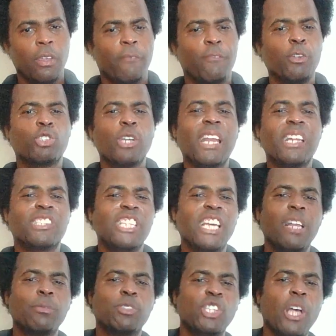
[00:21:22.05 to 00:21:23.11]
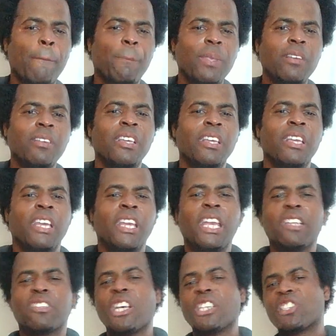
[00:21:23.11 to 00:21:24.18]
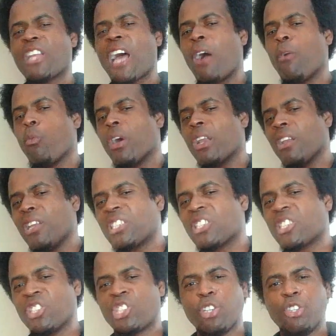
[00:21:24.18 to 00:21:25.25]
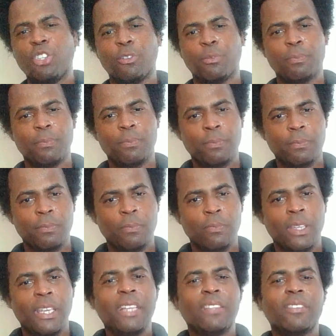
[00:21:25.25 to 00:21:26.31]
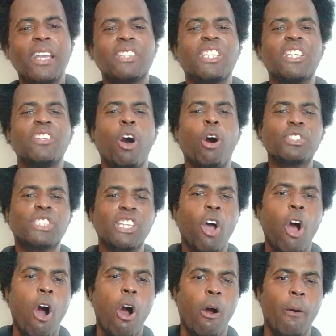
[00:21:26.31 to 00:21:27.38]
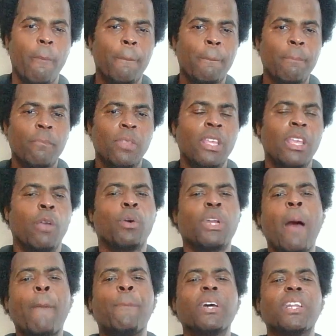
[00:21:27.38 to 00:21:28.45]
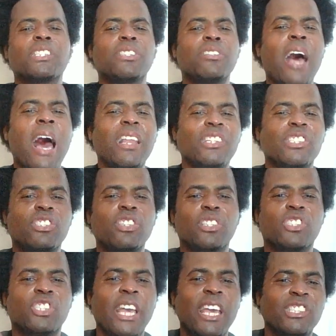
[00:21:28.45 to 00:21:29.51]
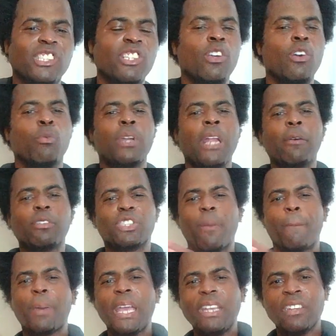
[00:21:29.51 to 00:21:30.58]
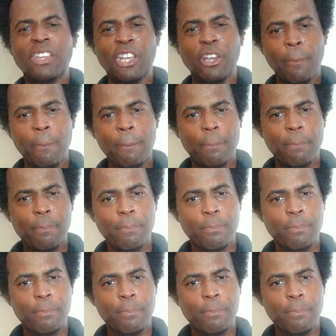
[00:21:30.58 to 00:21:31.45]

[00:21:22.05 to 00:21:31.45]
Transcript: If you try to tell him something, he does not want to listen to you. He thinks he knows it all. And when I put his knowledge to the test, when I was debating him,